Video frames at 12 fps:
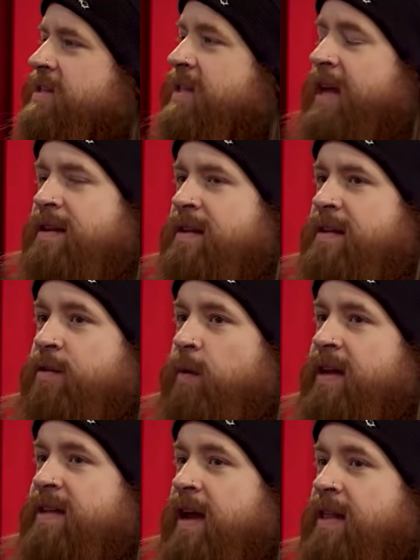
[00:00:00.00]
And then
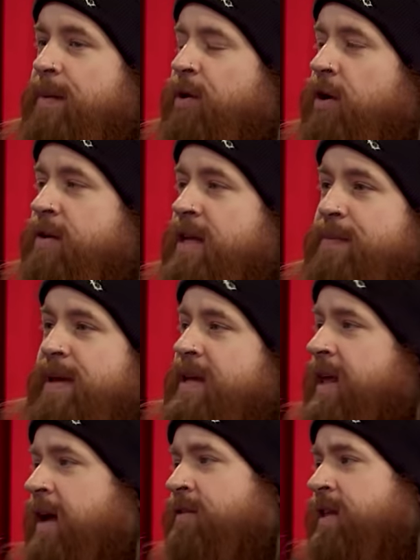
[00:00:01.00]
2010, they put out an EP,
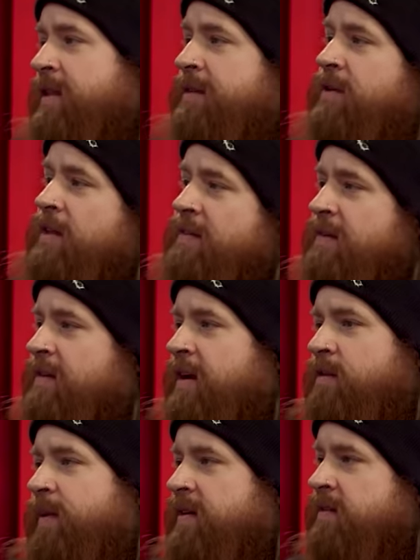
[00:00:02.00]
and then everything they've done since then
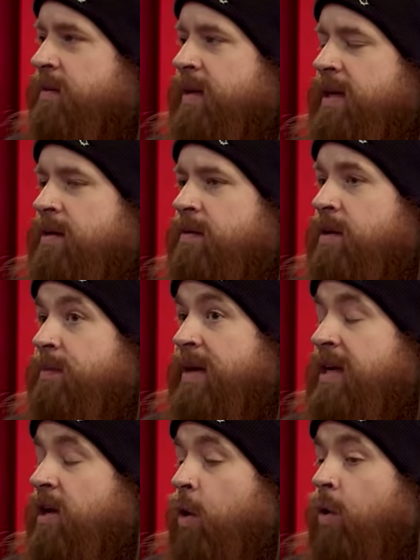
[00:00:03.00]
has basically
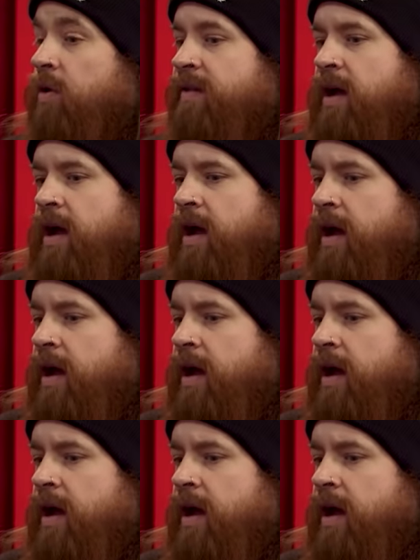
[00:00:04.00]
been gold.